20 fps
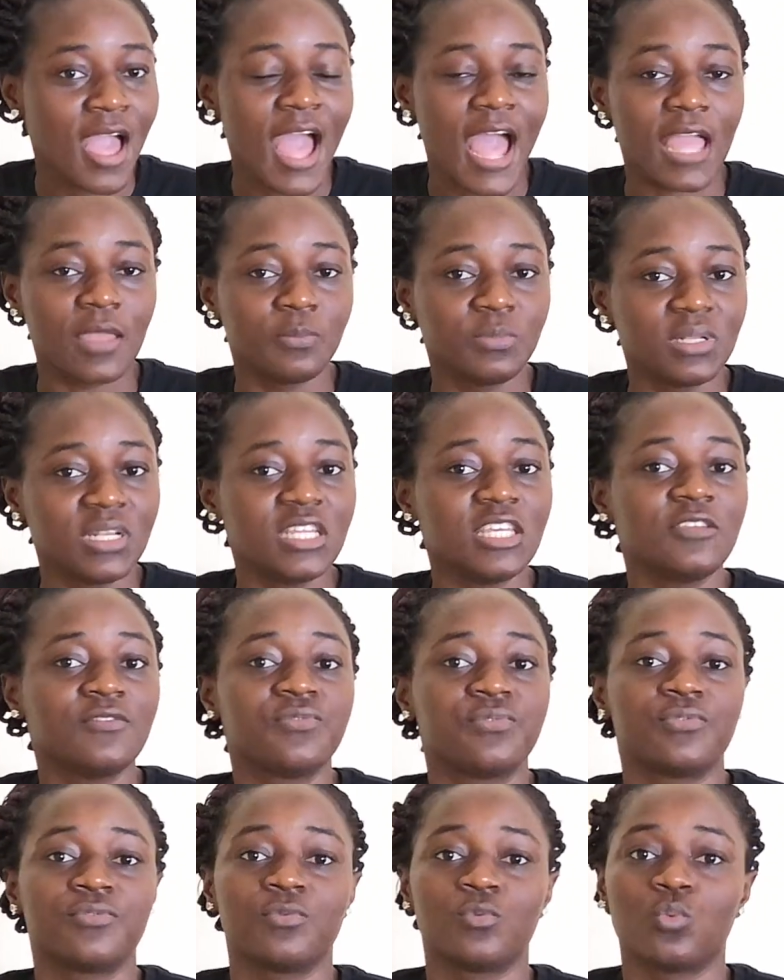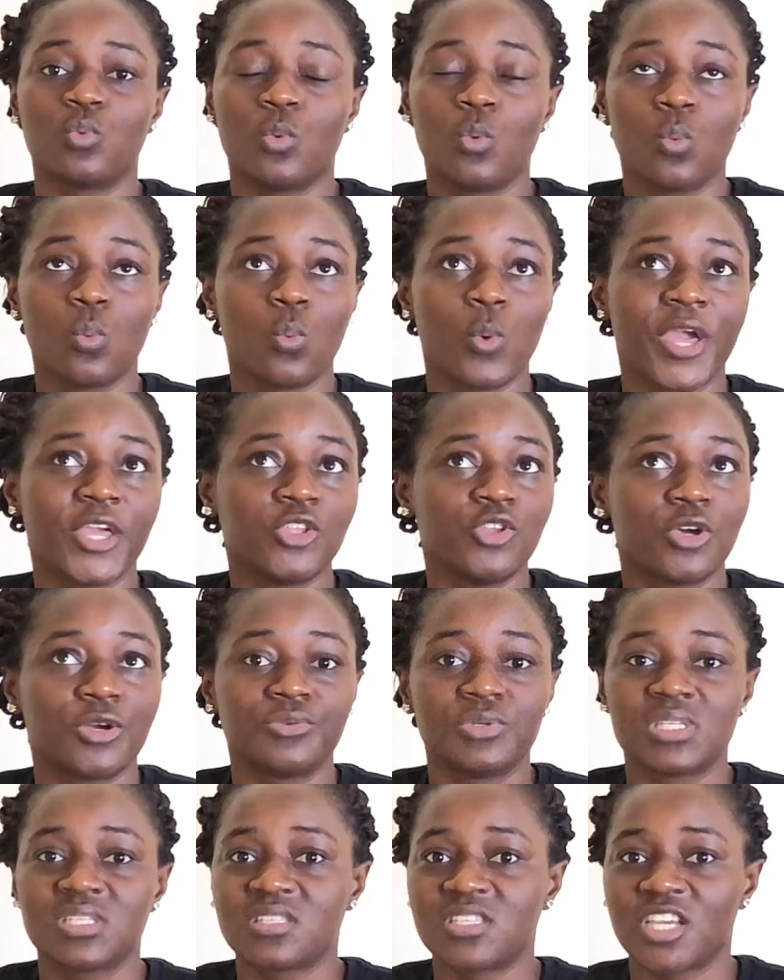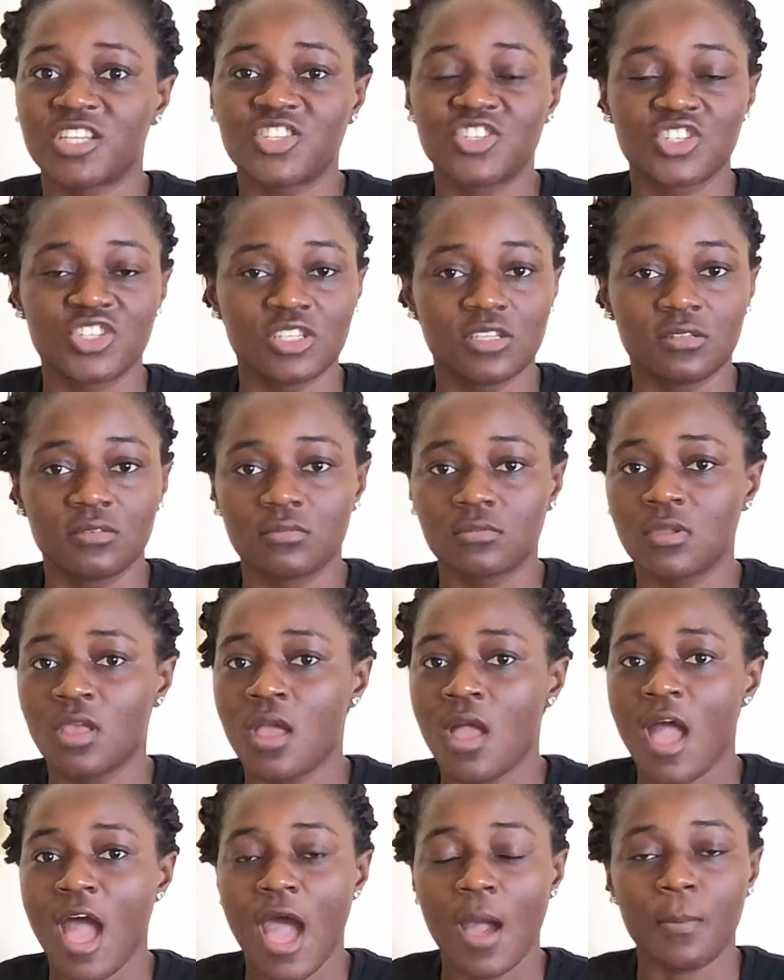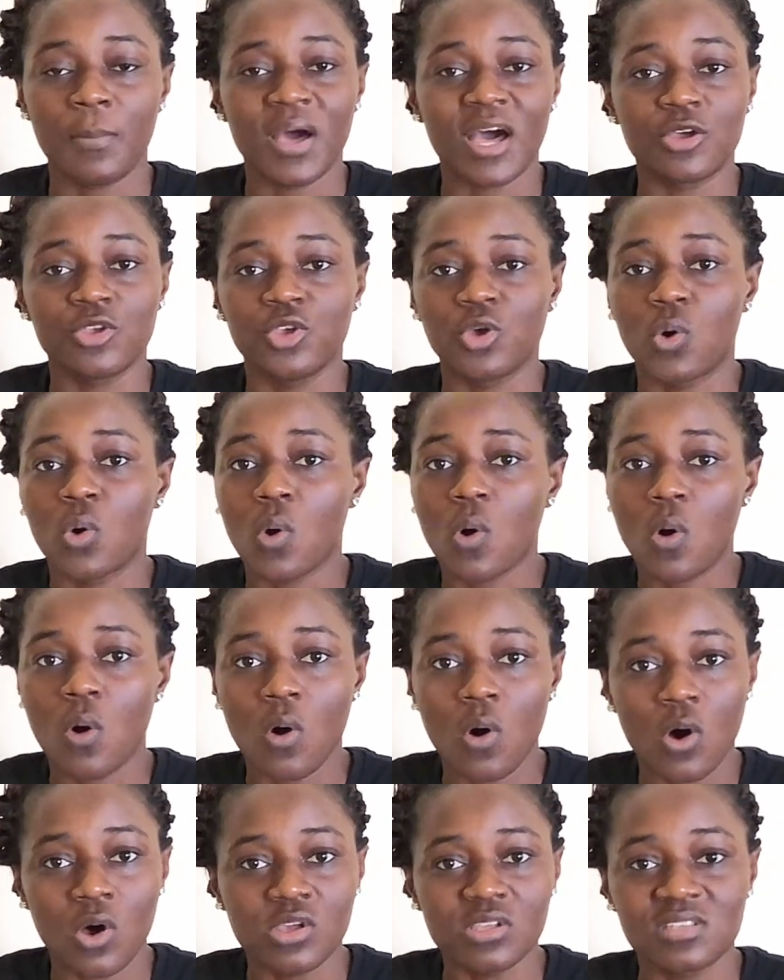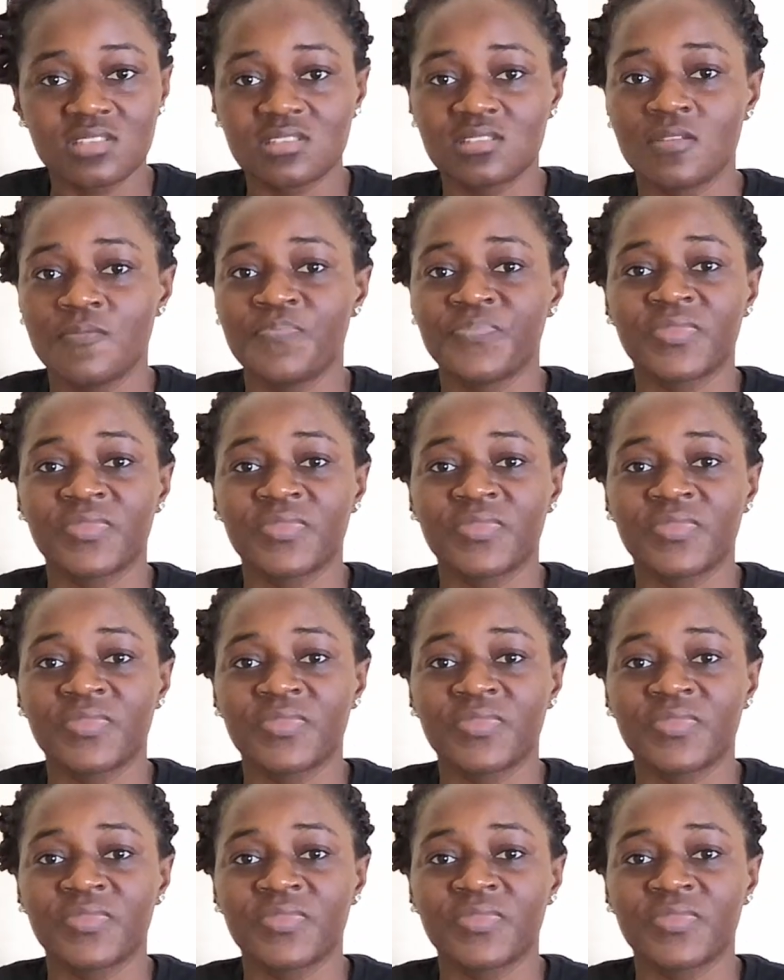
I believe when you're researching about your course